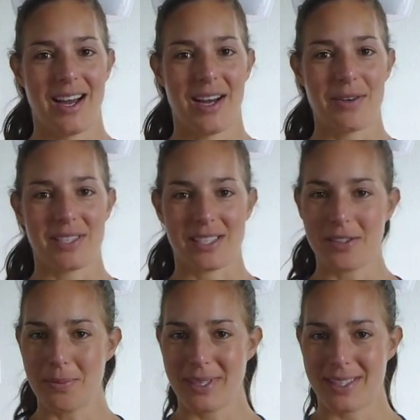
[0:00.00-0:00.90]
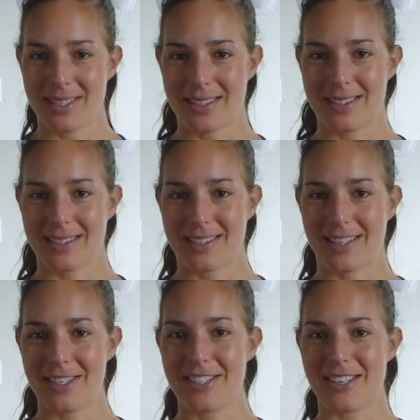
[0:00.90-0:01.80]
I was a little bit
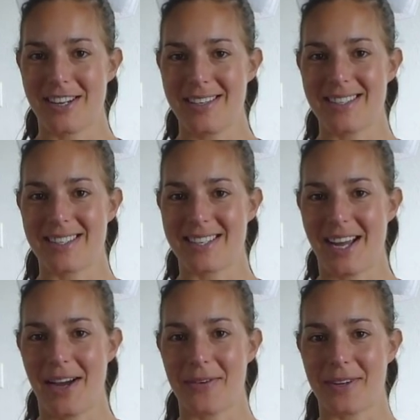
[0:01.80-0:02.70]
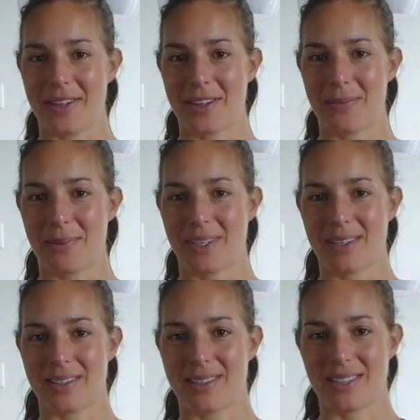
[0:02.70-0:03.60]
concerned to start with
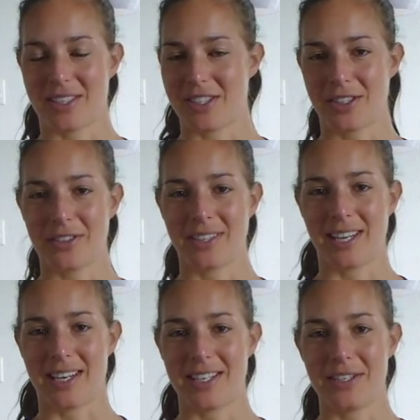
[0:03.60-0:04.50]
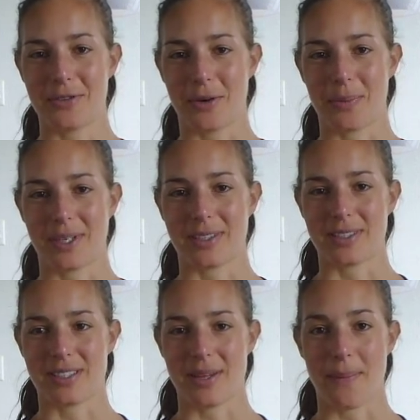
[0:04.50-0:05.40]
because I just couldn't get into it because
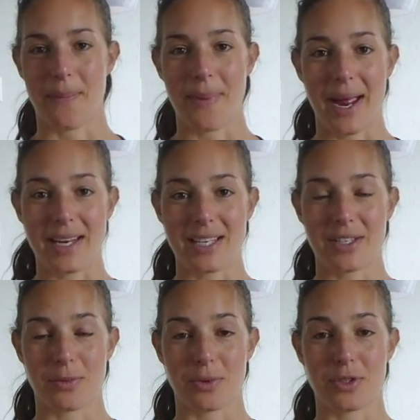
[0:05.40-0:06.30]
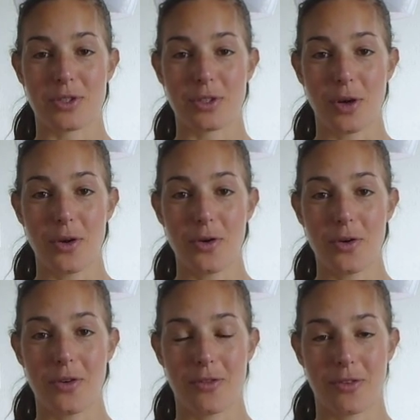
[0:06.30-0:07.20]
the bass was
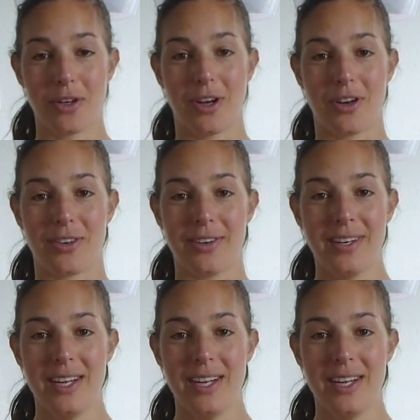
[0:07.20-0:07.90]
so full on.